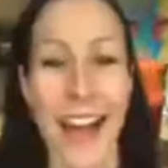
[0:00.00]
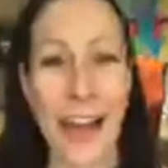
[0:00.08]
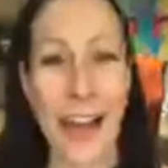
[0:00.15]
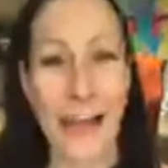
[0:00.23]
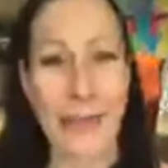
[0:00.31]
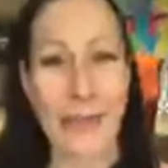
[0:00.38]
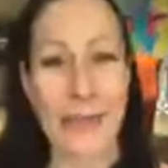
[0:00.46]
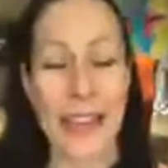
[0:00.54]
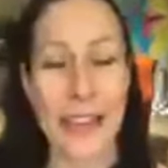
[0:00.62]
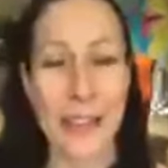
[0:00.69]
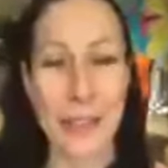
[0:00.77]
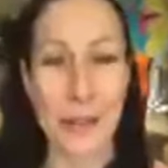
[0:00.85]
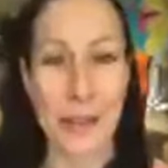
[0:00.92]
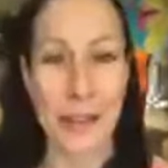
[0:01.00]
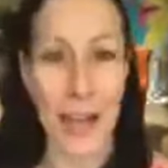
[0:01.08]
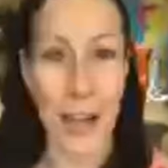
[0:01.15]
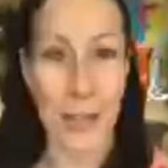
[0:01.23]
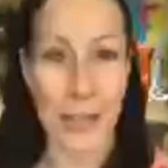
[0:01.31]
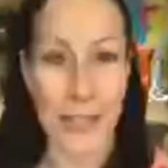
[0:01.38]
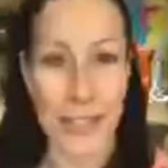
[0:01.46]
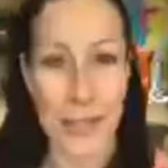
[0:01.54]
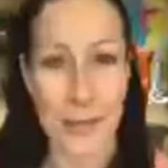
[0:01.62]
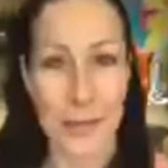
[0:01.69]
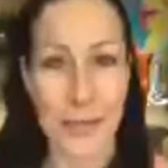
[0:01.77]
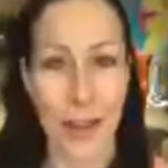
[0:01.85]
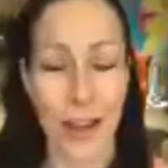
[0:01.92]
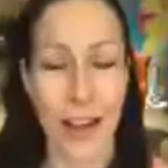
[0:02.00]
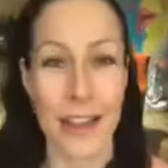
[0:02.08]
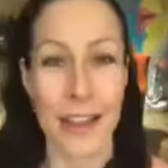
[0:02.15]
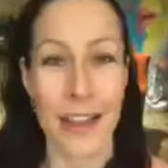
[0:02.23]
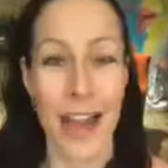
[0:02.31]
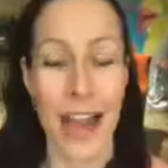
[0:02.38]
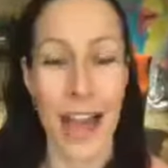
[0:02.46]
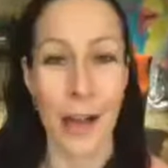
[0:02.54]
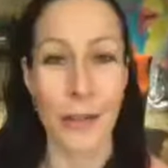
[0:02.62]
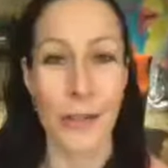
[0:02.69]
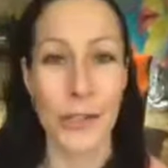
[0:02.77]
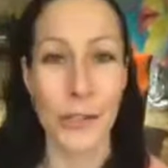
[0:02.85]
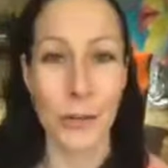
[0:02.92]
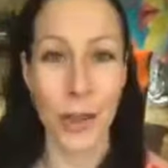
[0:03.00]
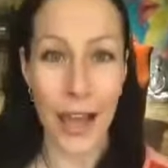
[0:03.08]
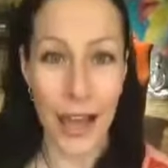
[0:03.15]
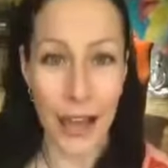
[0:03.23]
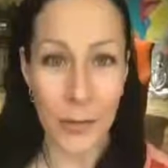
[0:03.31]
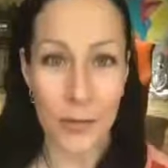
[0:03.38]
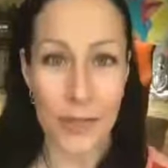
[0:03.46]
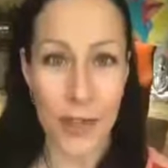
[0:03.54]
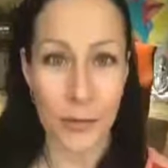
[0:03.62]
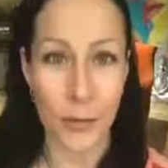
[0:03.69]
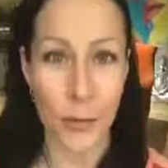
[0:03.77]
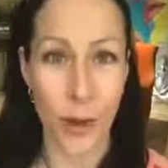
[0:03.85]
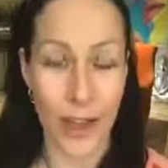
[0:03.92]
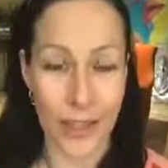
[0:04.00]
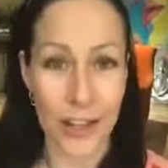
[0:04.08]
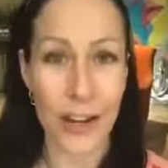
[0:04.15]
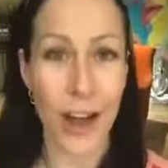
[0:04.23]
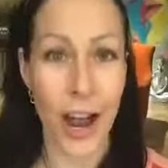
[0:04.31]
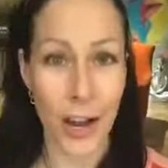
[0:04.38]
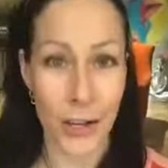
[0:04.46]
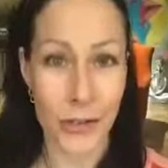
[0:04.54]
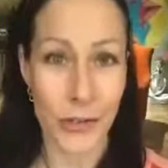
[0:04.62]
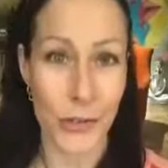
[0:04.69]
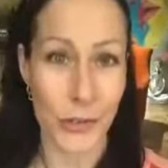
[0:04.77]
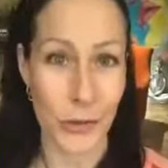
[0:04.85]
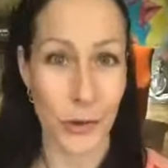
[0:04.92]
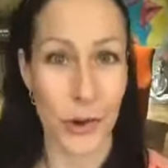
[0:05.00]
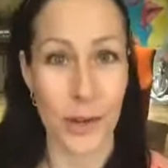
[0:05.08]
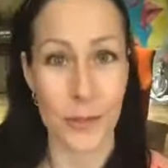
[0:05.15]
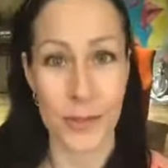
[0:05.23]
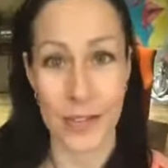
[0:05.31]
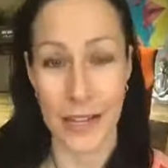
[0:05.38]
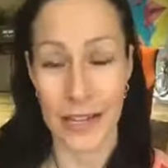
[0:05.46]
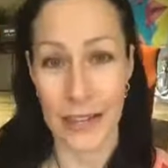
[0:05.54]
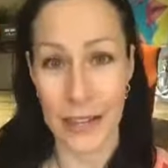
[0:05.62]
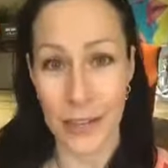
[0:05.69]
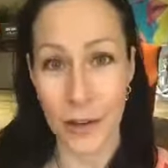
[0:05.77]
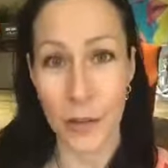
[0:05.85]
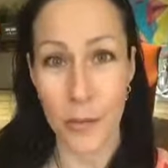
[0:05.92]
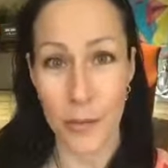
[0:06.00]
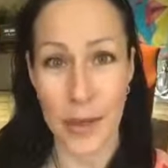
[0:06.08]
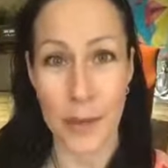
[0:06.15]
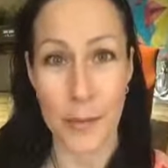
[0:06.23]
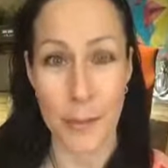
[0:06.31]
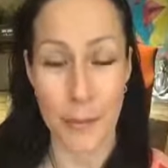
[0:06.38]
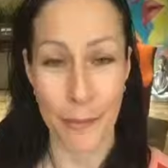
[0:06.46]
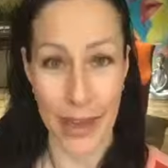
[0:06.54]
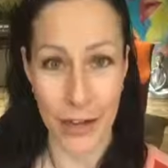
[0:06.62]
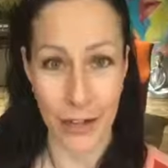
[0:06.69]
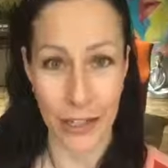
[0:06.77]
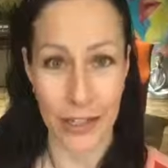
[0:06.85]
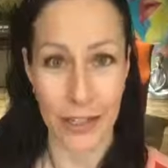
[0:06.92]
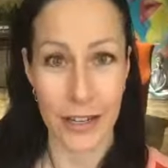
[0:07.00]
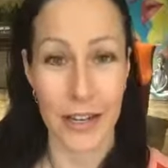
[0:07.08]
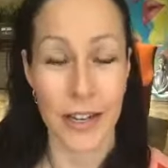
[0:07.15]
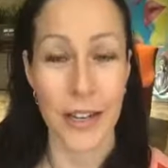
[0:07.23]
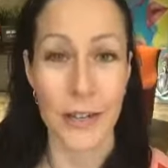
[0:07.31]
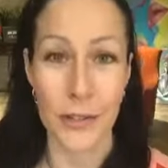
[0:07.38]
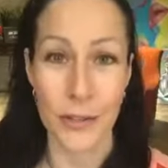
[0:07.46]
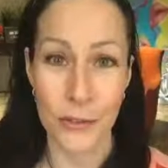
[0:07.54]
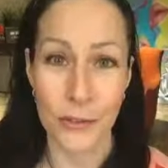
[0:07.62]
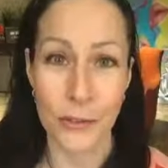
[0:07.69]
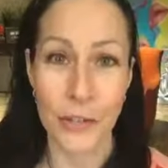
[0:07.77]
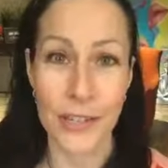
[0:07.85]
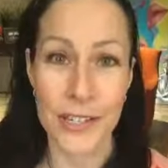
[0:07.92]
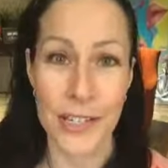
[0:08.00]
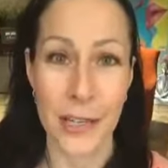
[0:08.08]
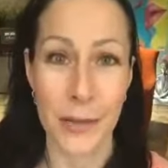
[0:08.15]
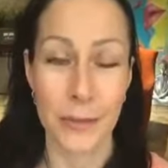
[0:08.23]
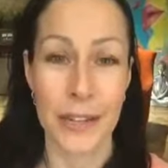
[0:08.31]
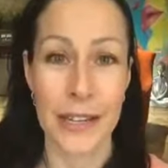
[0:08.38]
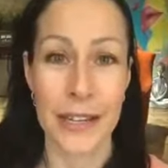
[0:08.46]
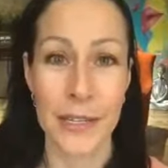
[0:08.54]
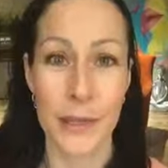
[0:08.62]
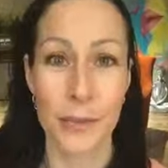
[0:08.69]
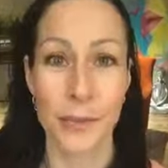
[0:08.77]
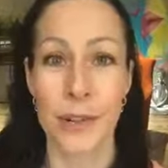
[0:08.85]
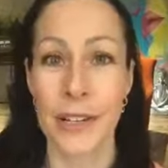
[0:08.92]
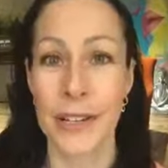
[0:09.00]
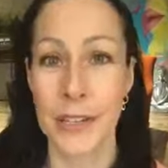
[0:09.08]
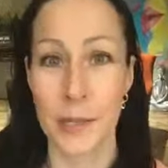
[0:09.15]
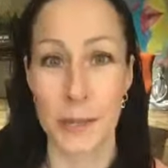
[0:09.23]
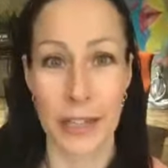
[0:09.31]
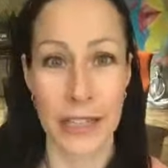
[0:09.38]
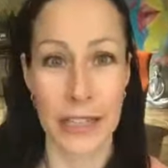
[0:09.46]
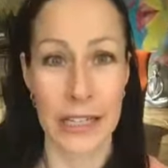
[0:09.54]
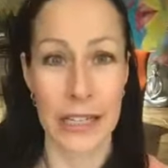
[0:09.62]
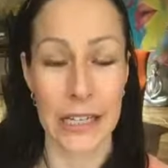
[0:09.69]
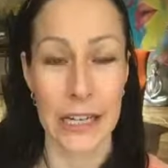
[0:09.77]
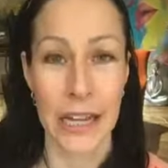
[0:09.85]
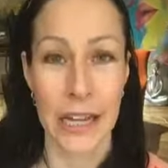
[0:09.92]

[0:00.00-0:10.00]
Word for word: Um, and so a couple tips on how to help them weather our storms a little bit better. So the first tip is predictability.